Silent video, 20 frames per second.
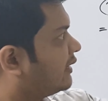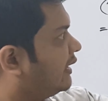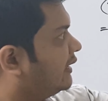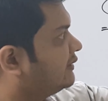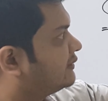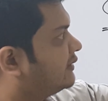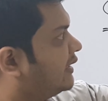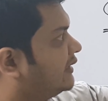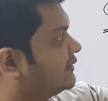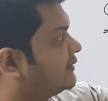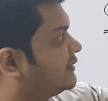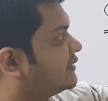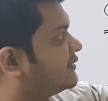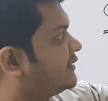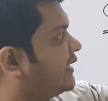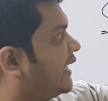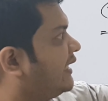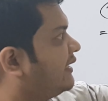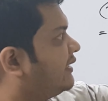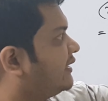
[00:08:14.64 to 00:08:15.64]
lines, that is the
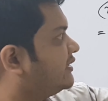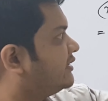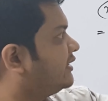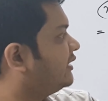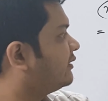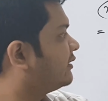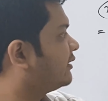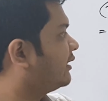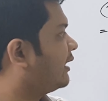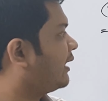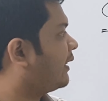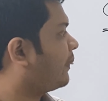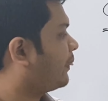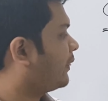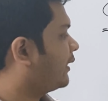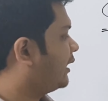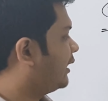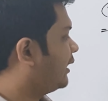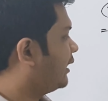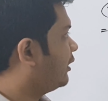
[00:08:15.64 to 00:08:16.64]
second digit.
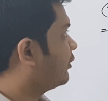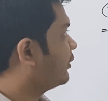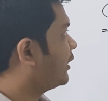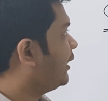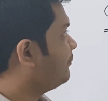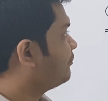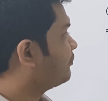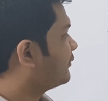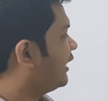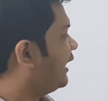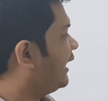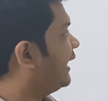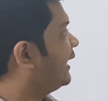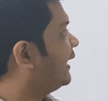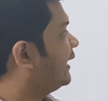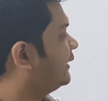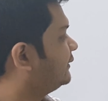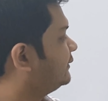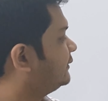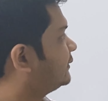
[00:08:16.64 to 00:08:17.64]
Okay,
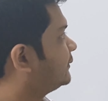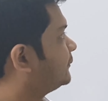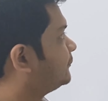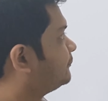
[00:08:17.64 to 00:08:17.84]
and